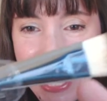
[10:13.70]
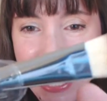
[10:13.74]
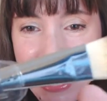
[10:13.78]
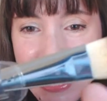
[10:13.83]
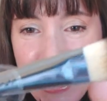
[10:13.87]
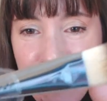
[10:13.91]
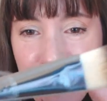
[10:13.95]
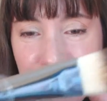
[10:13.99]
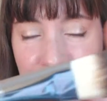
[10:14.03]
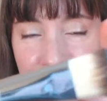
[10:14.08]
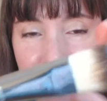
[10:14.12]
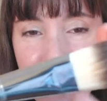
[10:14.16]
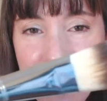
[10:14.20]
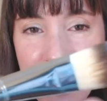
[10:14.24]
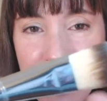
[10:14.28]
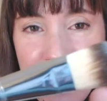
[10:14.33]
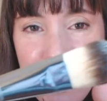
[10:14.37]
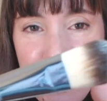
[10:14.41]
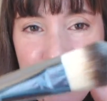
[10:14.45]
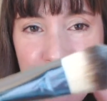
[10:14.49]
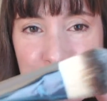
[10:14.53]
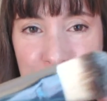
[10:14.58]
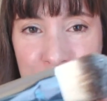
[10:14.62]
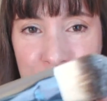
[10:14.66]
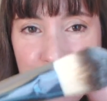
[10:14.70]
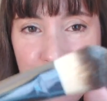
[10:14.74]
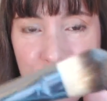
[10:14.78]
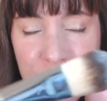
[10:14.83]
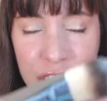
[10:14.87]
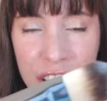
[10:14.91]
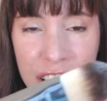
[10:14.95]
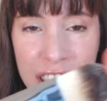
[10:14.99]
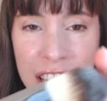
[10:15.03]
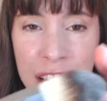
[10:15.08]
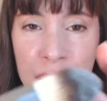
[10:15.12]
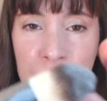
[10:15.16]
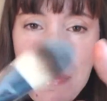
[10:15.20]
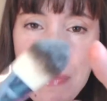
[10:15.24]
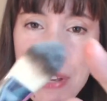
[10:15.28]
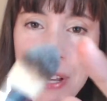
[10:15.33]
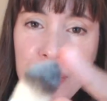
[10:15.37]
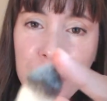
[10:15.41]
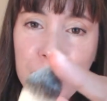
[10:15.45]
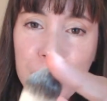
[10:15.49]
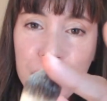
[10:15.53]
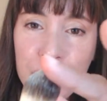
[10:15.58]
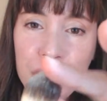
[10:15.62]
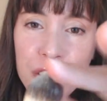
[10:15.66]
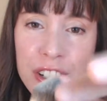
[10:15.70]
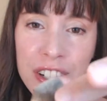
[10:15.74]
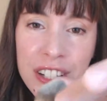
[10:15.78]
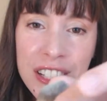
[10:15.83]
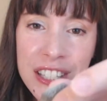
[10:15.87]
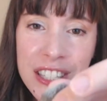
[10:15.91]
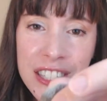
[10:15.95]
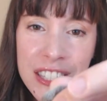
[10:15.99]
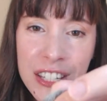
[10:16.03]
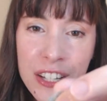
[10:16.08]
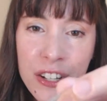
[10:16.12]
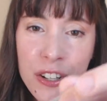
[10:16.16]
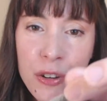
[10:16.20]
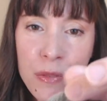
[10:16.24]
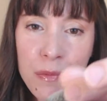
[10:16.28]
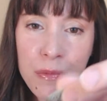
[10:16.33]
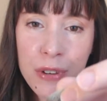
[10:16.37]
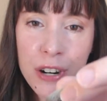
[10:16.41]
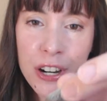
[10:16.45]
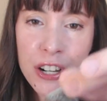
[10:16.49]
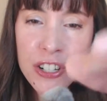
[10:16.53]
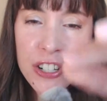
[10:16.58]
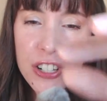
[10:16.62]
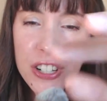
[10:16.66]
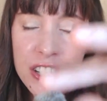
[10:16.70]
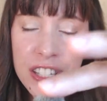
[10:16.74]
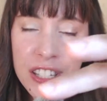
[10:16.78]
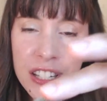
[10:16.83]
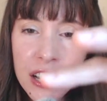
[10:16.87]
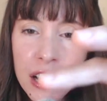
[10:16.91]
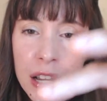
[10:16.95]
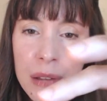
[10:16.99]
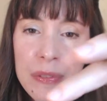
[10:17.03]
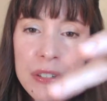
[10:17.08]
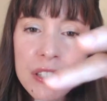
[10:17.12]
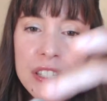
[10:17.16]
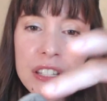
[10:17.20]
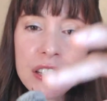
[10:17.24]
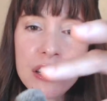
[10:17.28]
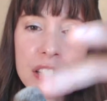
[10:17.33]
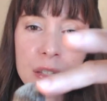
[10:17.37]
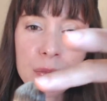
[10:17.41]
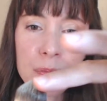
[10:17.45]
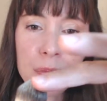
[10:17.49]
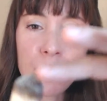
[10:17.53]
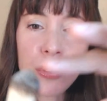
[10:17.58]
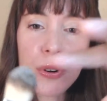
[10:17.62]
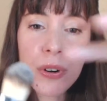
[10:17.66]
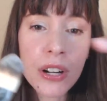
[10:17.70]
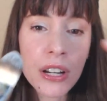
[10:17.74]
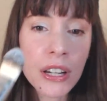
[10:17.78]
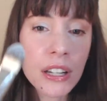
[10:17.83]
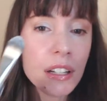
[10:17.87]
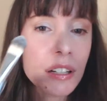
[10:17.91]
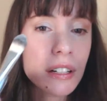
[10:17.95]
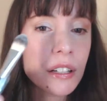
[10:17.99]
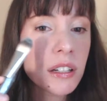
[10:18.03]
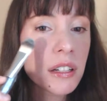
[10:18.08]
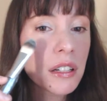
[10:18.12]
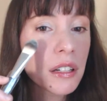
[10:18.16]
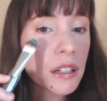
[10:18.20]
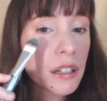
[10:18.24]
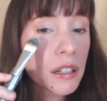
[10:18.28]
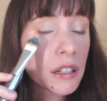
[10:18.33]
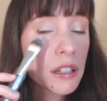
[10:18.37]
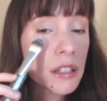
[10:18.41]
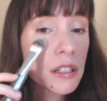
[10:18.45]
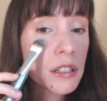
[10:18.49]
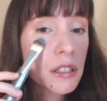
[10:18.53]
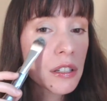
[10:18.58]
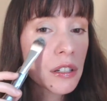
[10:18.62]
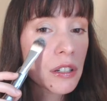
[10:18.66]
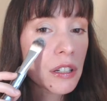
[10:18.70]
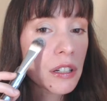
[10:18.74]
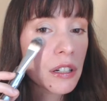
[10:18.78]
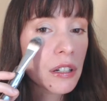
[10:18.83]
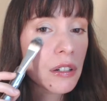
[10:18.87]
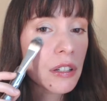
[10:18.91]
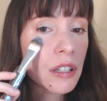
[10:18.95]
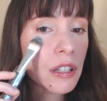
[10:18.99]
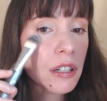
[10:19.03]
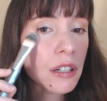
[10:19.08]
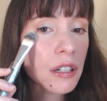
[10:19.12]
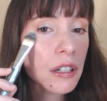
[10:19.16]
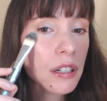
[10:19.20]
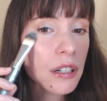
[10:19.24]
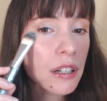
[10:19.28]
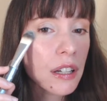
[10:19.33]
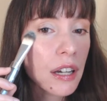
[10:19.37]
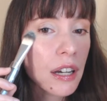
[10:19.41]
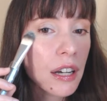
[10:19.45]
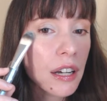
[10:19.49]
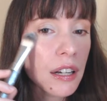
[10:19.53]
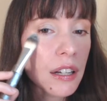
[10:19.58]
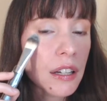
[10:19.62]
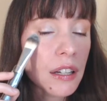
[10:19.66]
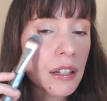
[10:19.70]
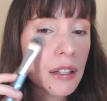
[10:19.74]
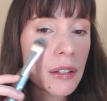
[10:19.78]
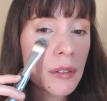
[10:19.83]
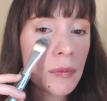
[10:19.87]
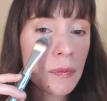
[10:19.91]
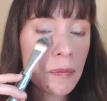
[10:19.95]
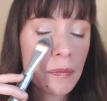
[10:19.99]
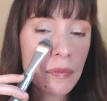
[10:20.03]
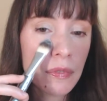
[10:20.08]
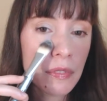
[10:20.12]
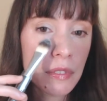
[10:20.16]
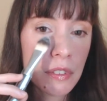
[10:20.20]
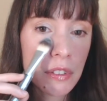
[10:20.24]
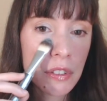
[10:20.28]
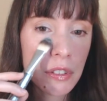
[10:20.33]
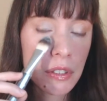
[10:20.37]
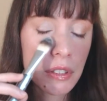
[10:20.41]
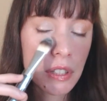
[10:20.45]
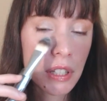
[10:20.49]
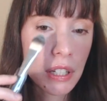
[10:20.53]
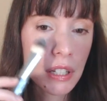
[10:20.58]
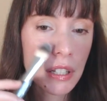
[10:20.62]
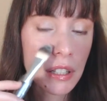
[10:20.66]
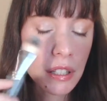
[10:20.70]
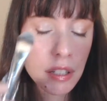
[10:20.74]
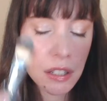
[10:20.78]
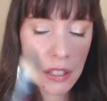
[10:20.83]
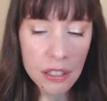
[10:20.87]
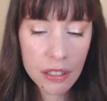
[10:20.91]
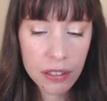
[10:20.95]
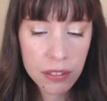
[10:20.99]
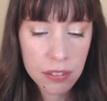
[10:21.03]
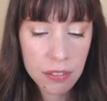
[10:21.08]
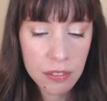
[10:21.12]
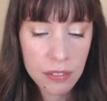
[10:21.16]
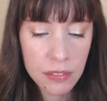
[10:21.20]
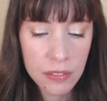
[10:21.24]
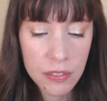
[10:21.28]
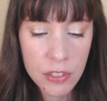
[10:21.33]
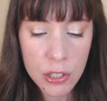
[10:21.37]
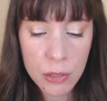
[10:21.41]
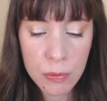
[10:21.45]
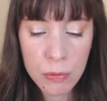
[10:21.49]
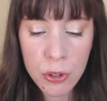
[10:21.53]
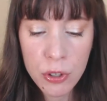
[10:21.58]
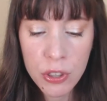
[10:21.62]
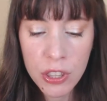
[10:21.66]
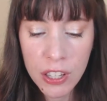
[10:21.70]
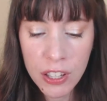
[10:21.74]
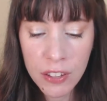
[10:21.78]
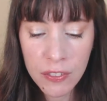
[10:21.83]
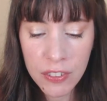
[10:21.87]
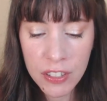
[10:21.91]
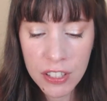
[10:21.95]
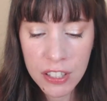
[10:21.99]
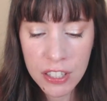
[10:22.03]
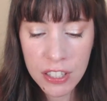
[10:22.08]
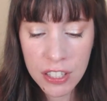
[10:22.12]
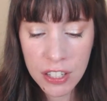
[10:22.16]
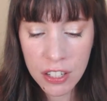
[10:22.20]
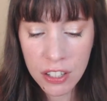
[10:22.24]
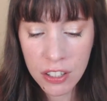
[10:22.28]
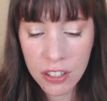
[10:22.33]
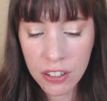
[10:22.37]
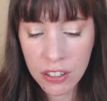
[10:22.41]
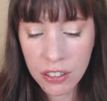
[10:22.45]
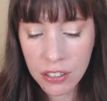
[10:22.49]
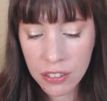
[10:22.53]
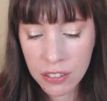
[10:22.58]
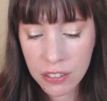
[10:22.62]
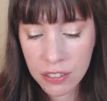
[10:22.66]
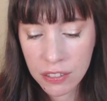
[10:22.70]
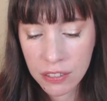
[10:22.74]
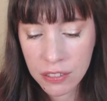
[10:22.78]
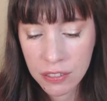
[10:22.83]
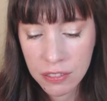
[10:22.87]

It's a foundation brush. I think it would make a really good concealer brush because it comes to this point. So, you know, you could kind of do like a little smoothing of concealer.